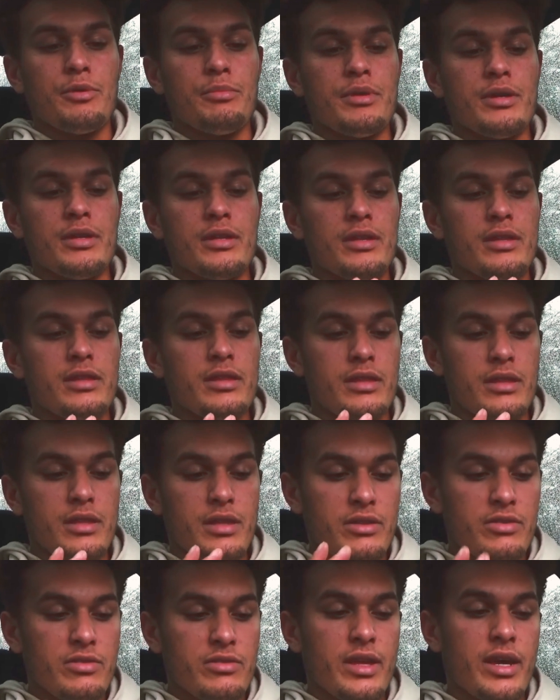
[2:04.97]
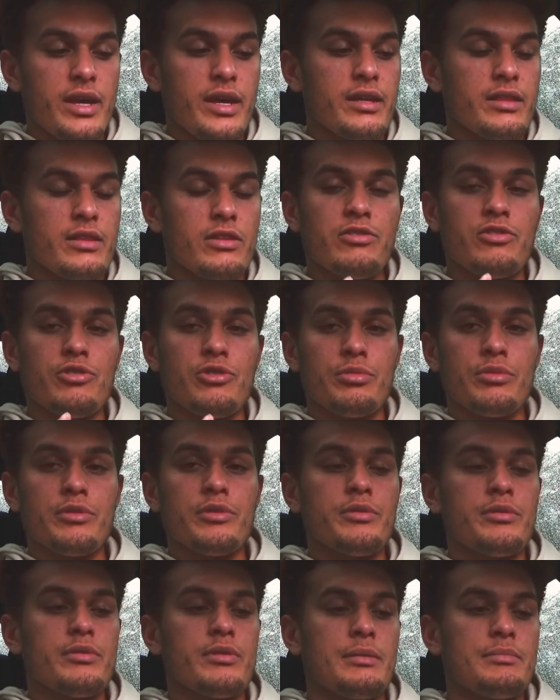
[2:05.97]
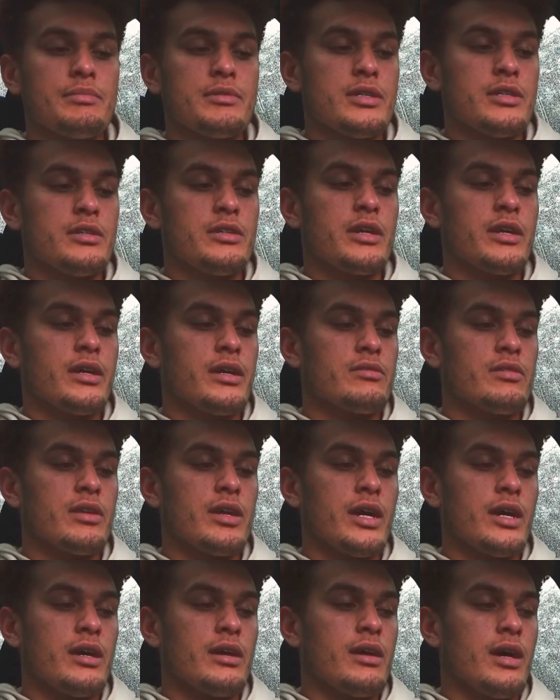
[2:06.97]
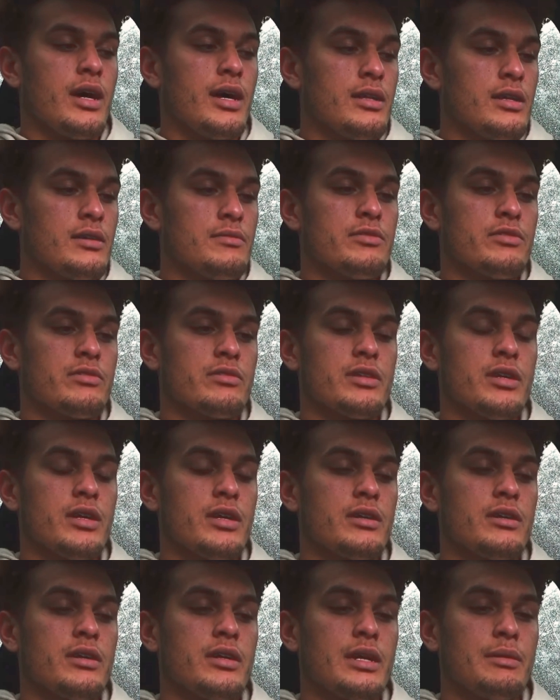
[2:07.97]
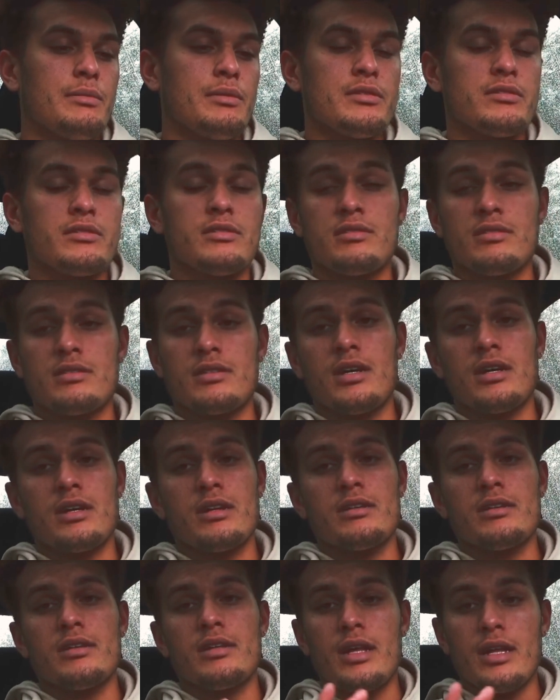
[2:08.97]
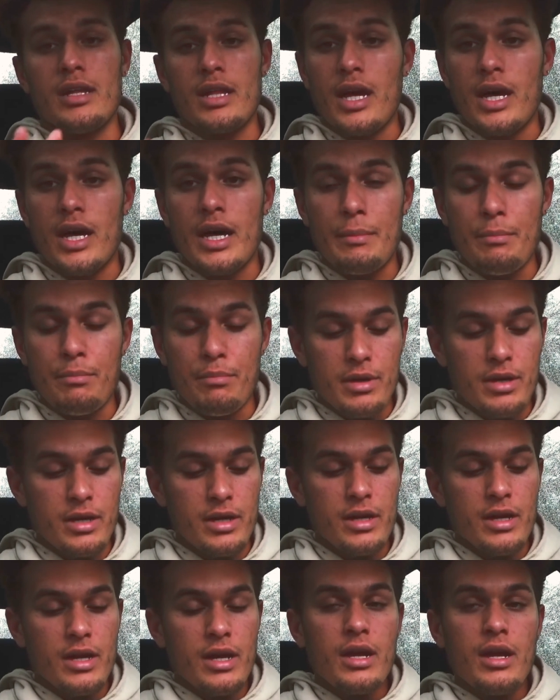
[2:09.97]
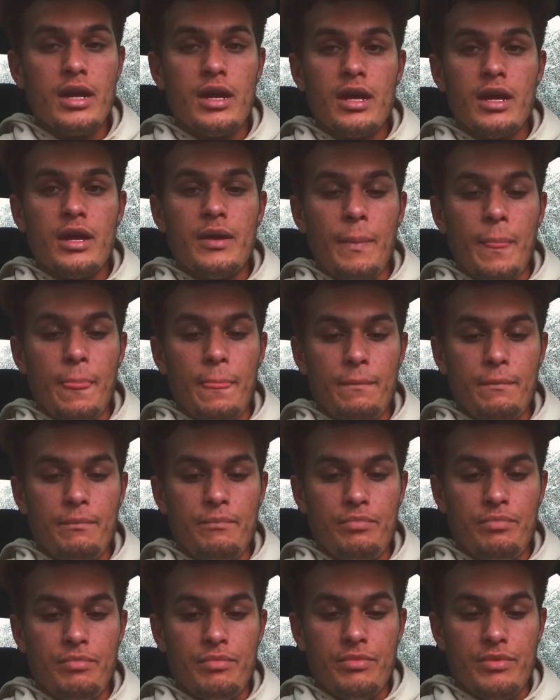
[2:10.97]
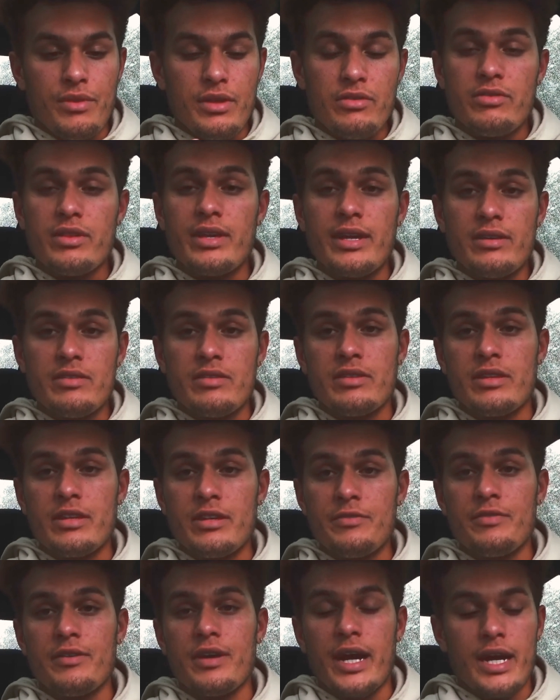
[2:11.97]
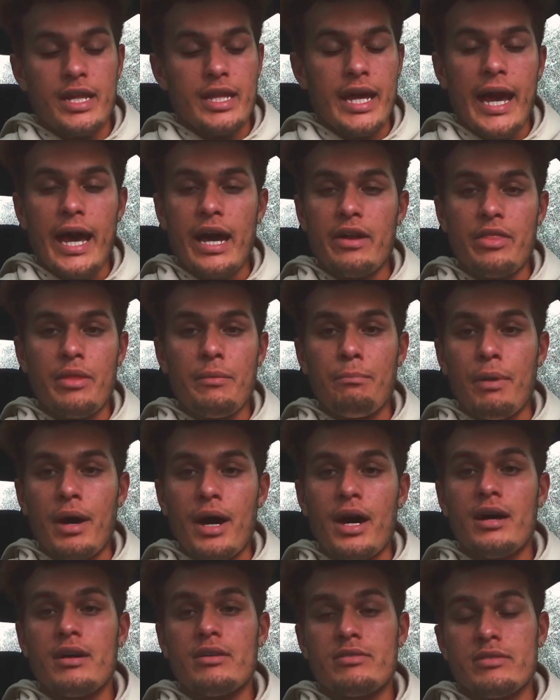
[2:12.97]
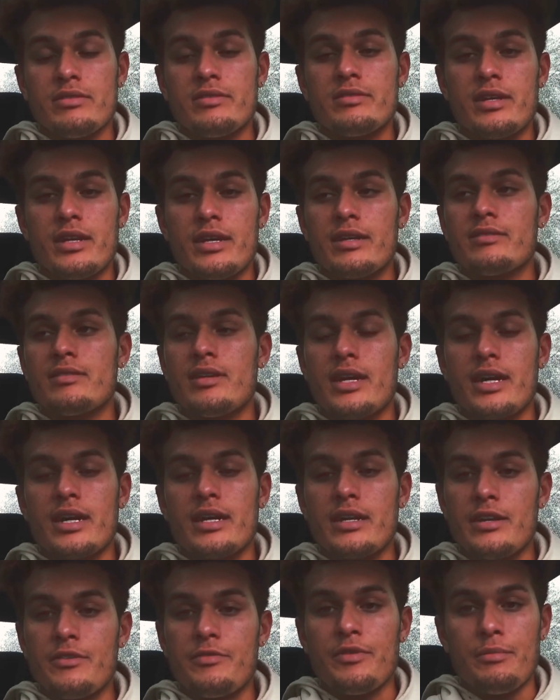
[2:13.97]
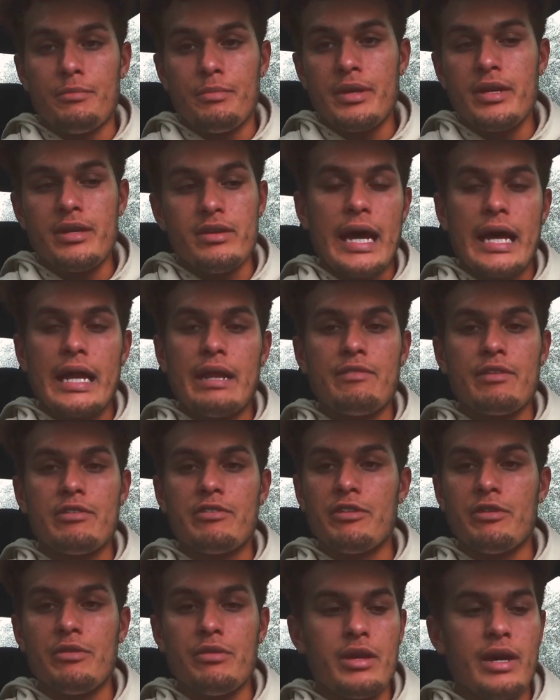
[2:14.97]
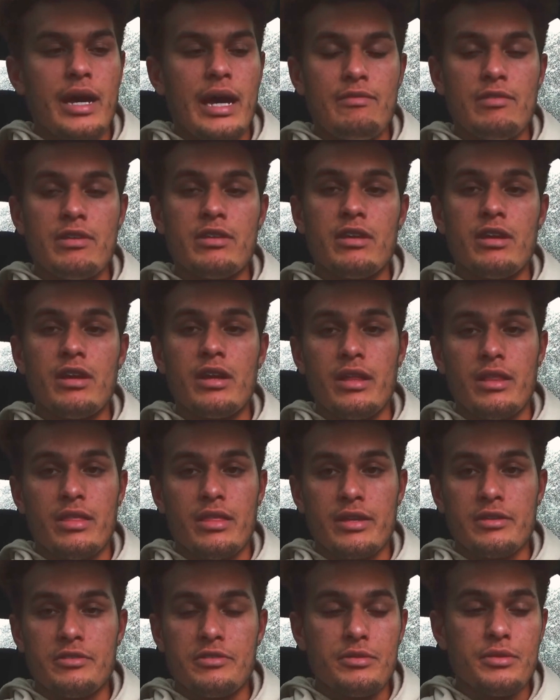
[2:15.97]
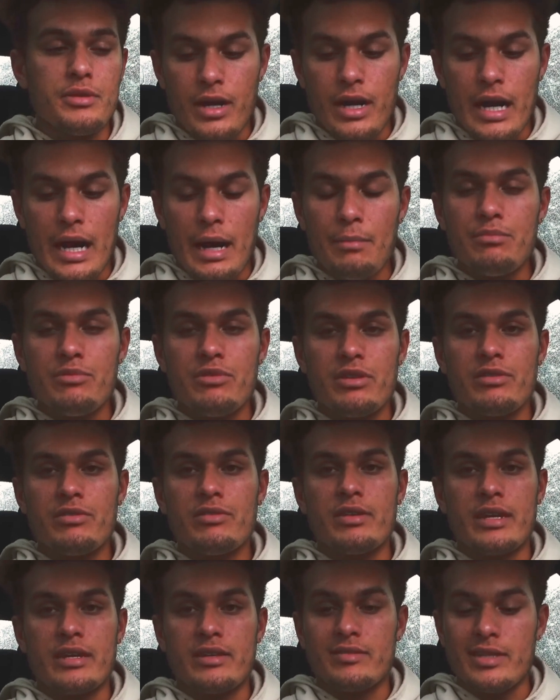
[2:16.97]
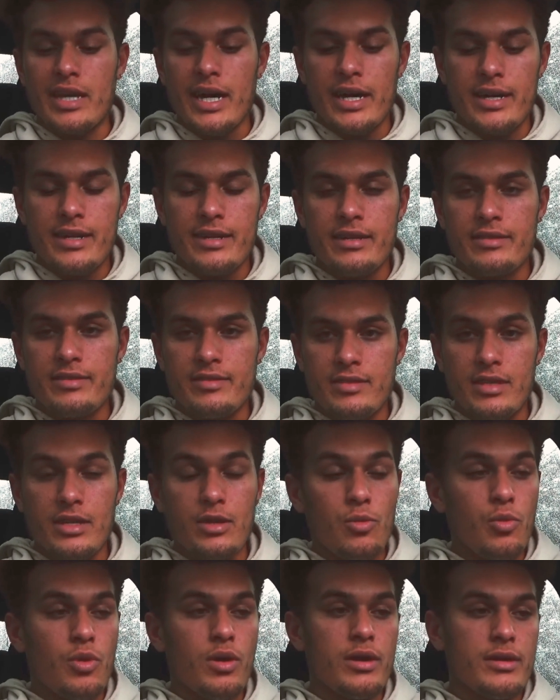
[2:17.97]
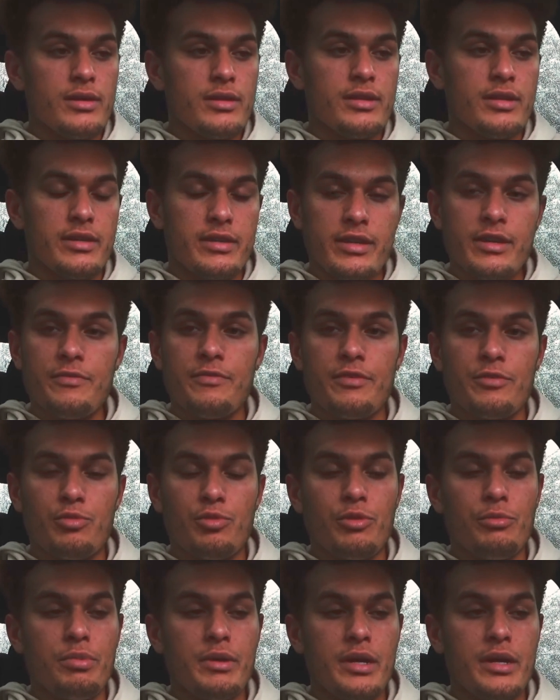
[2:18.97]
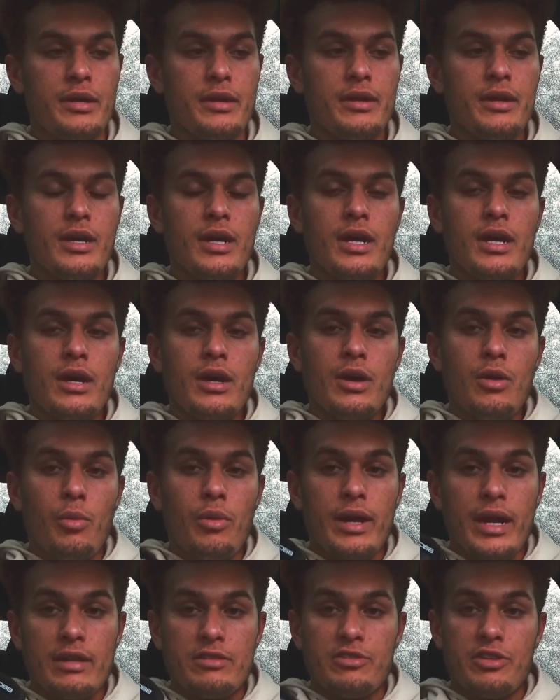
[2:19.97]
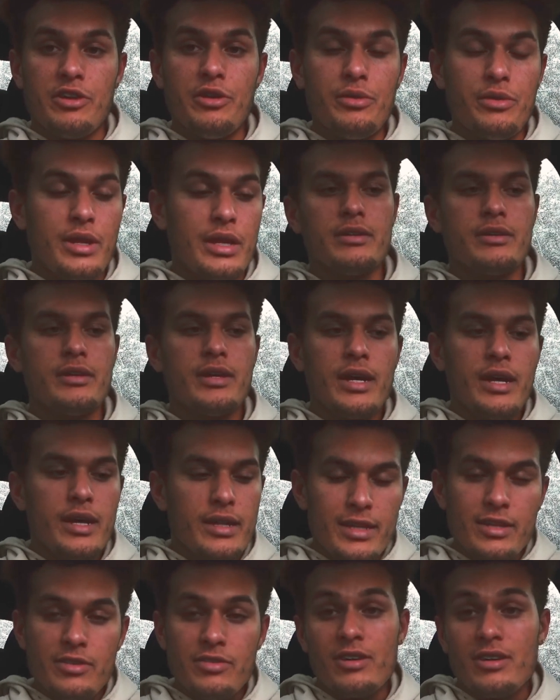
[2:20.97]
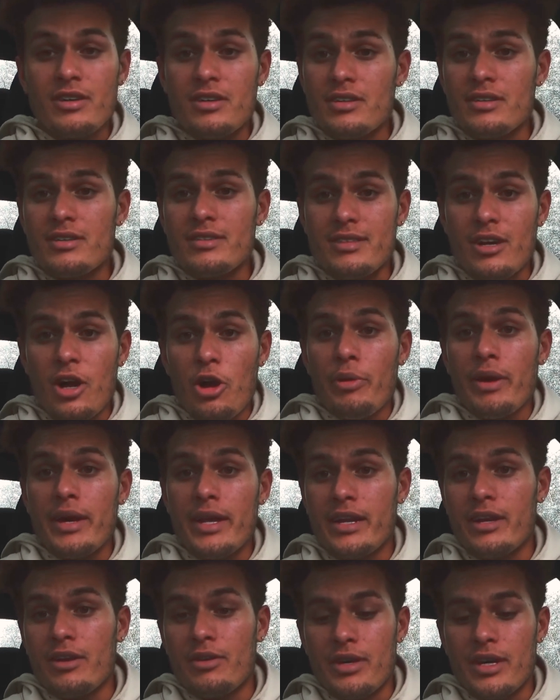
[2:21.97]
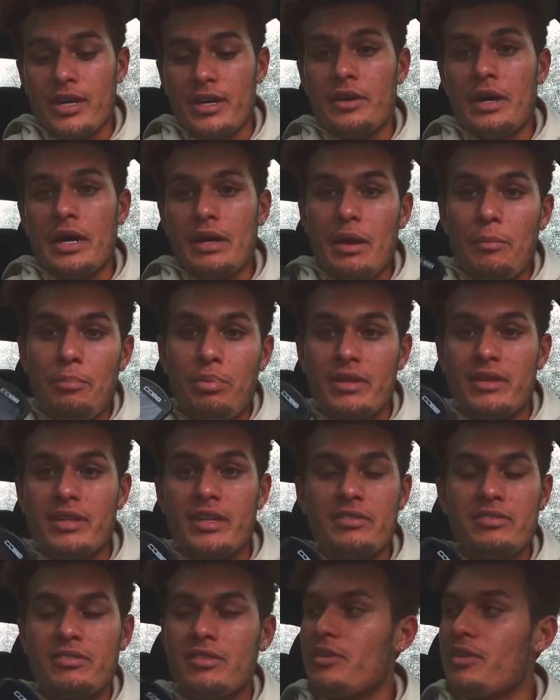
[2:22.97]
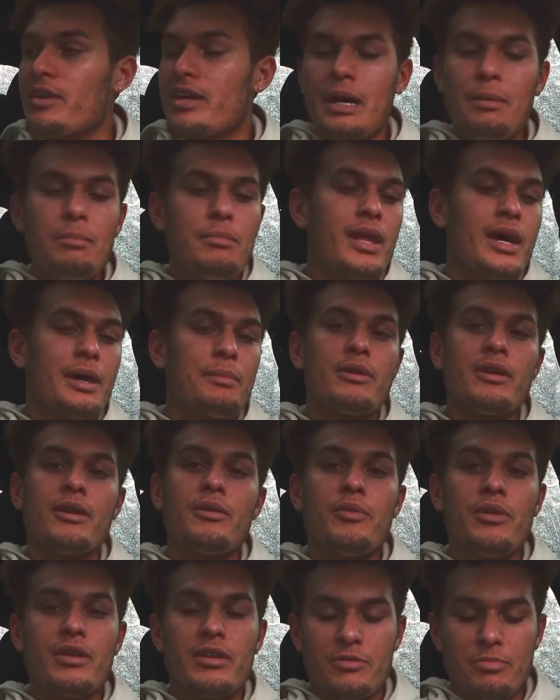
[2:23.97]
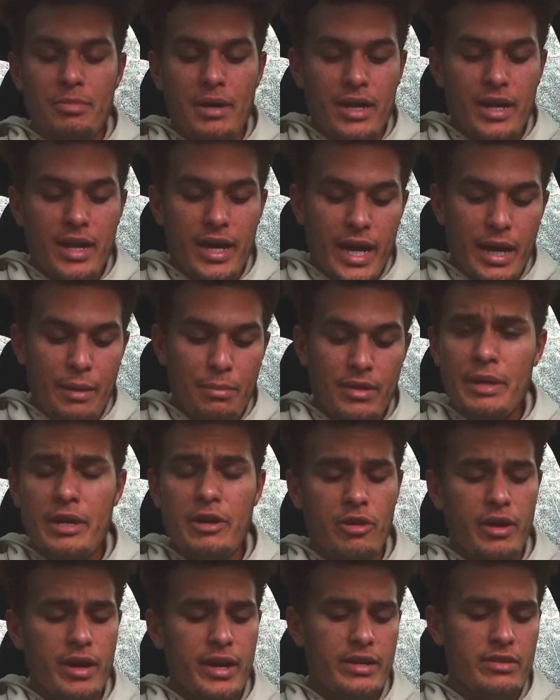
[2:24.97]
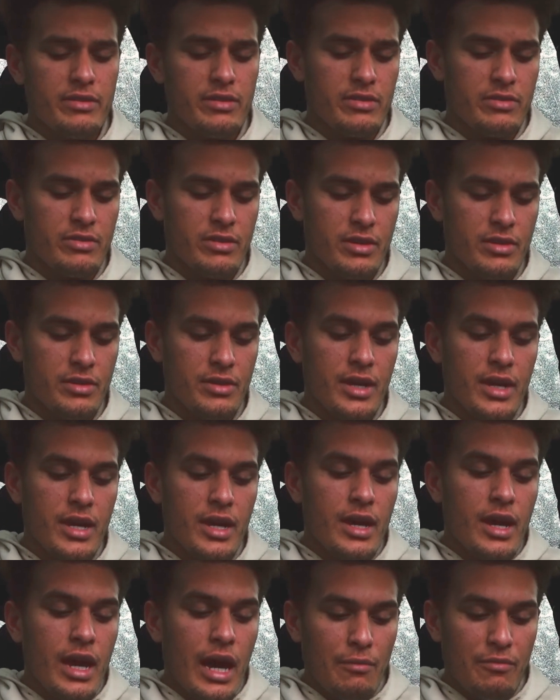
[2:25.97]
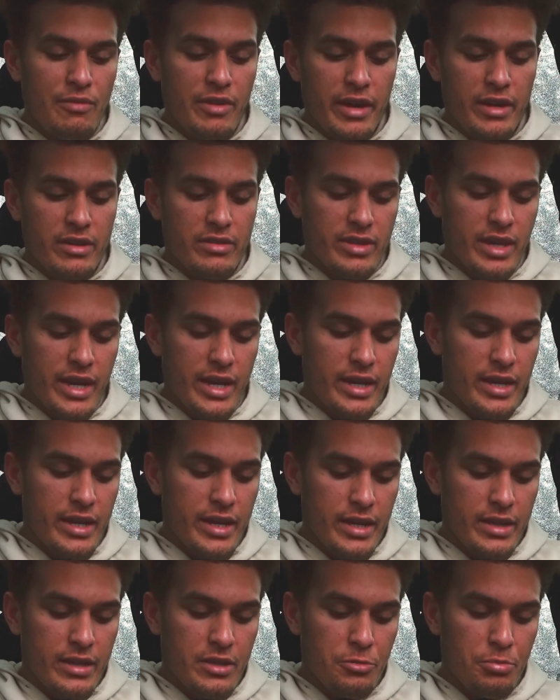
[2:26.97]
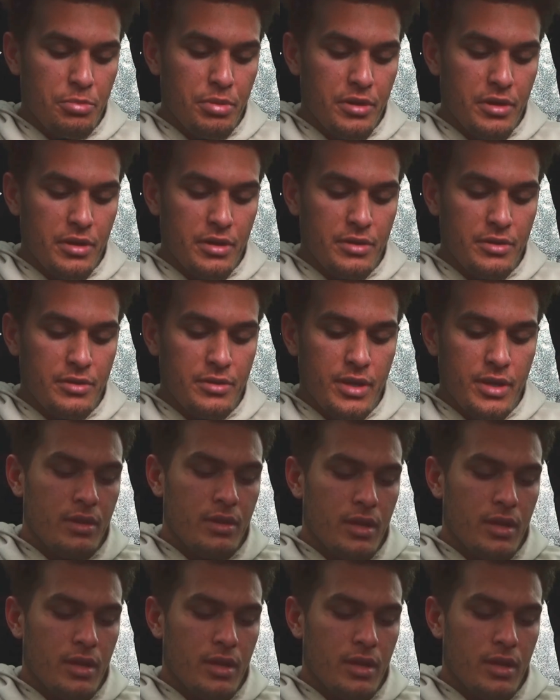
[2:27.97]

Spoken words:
But this thing, the Subaru, I'm telling you guys, like, I love the Sonata and I miss the Sonata a lot. But this thing's a different, like, out of the box, this thing is like a different beast. I haven't even tuned it, I haven't done anything to it. I'm just excited to see what the difference will be when I tune it. This car is already on go, and I put this on it. I'm like, bro, what is about to happen? Crazy. So I'm very excited to get this put on.